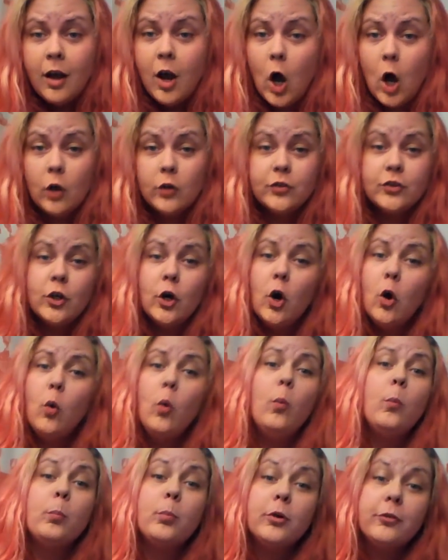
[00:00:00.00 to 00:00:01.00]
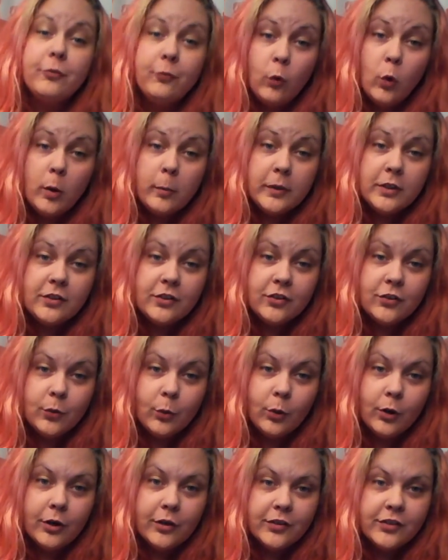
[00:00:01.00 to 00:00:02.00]
also performance
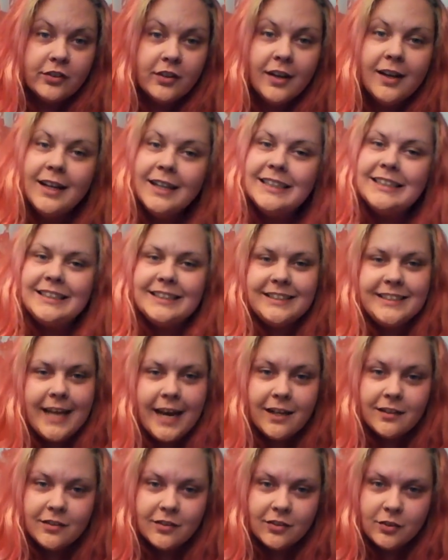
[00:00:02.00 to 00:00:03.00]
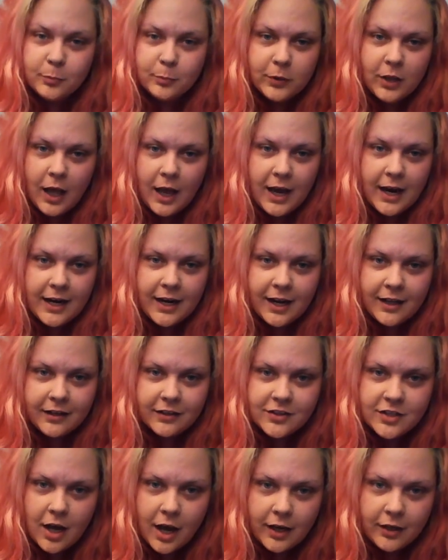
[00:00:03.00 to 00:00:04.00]
stores, dance supply and
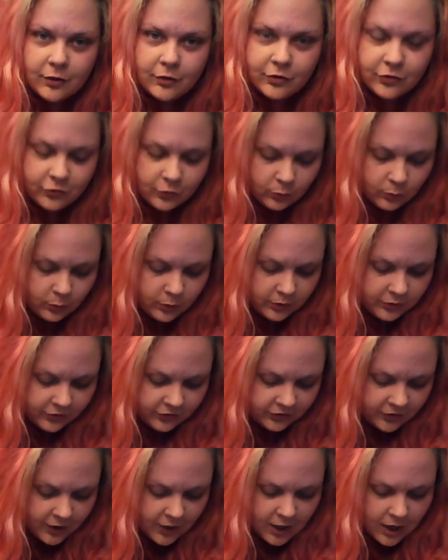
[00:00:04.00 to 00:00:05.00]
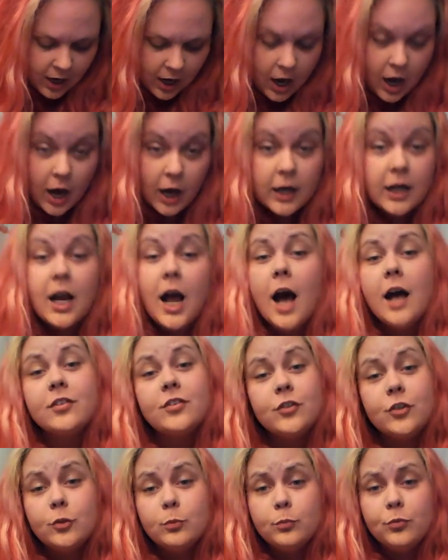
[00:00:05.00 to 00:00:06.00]
attire stores,
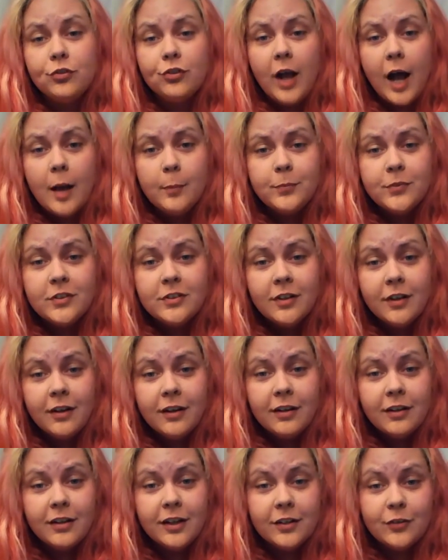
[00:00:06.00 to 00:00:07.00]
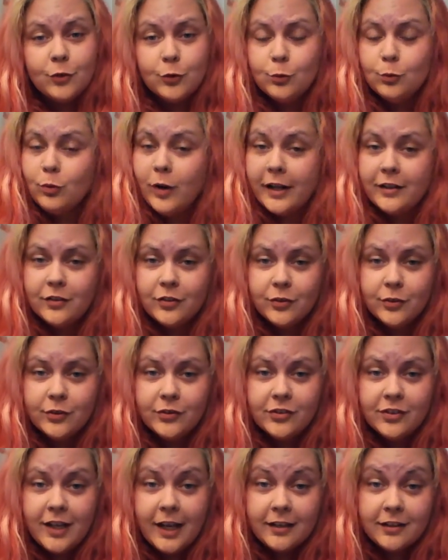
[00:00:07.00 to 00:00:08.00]
costume shops that do
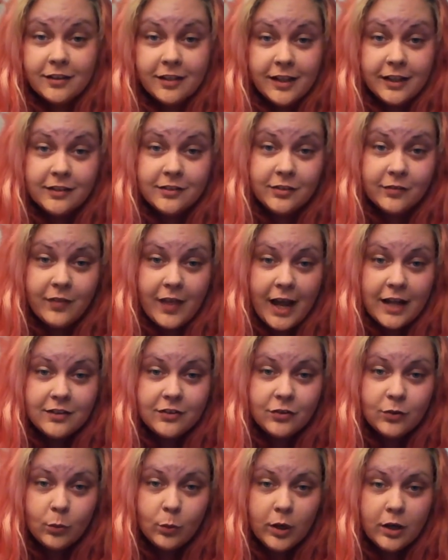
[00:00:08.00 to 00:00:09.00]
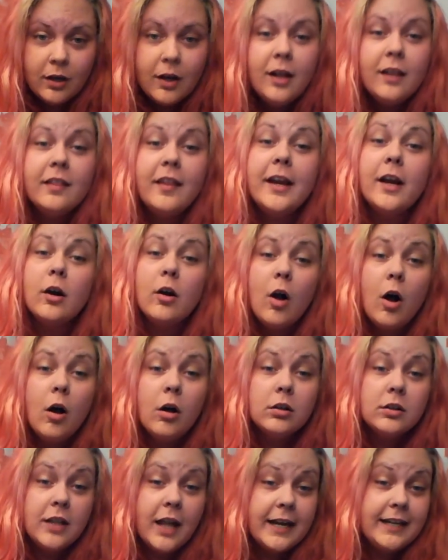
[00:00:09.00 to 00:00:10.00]
rentals and things of that sort. They are
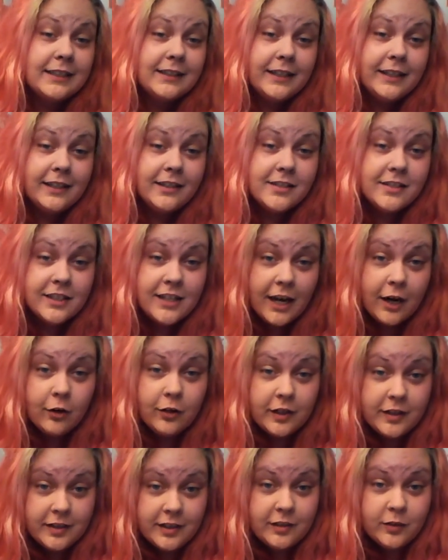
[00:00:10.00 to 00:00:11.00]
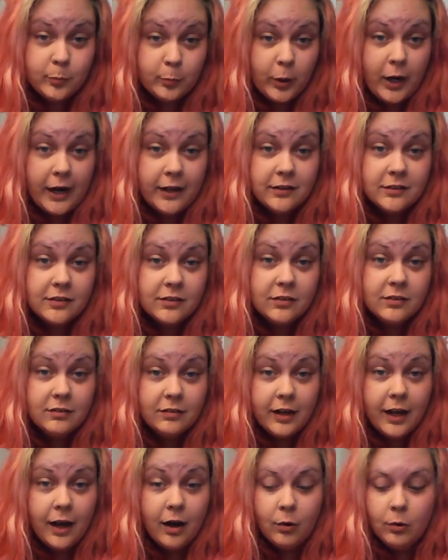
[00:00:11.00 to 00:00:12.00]
all likely to carry these brands.
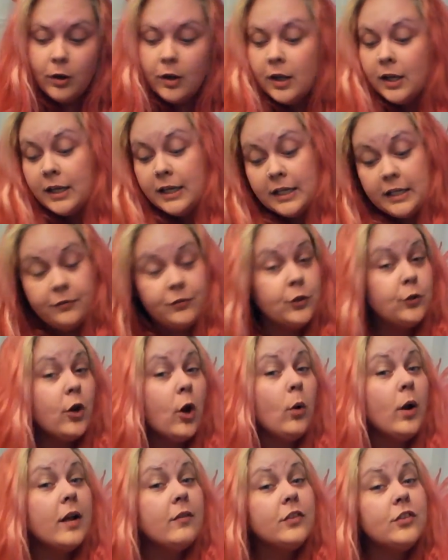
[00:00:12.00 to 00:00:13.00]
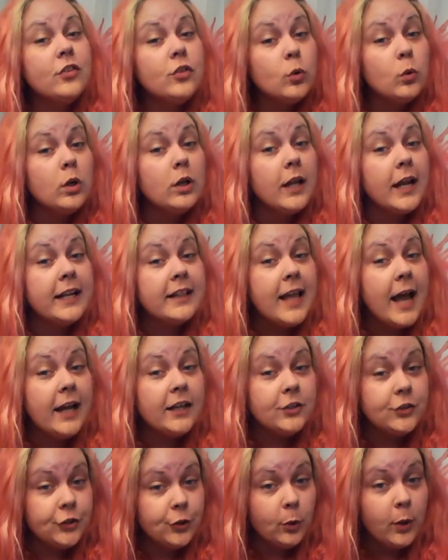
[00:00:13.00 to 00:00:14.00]
Now, if you don't have a store like that
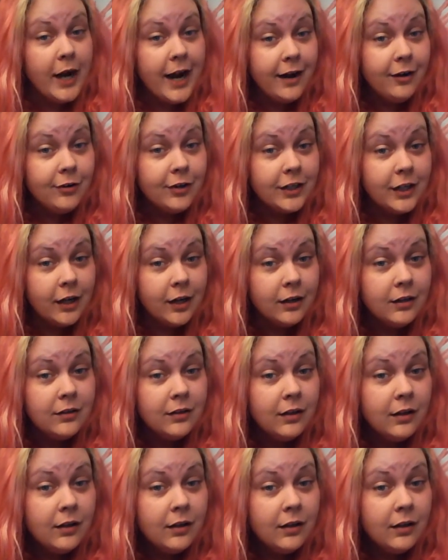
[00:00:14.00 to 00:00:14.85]
in your area,